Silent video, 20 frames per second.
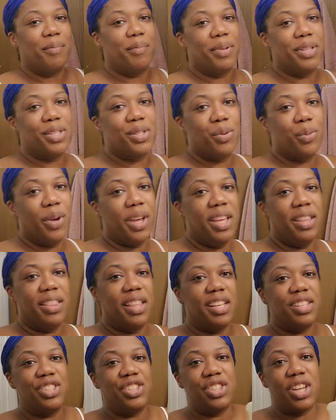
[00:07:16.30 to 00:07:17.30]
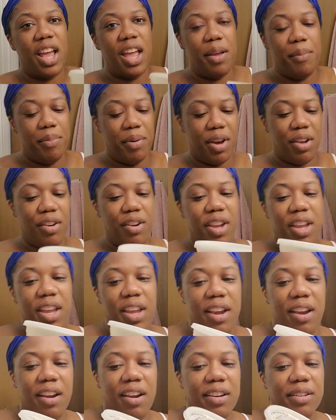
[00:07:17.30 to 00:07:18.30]
between this shea butter
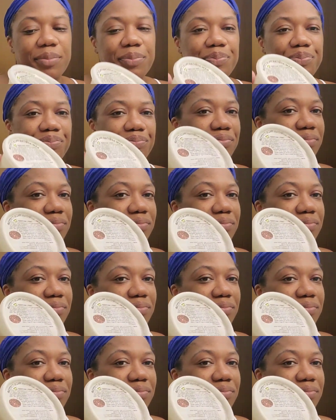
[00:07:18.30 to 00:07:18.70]
here,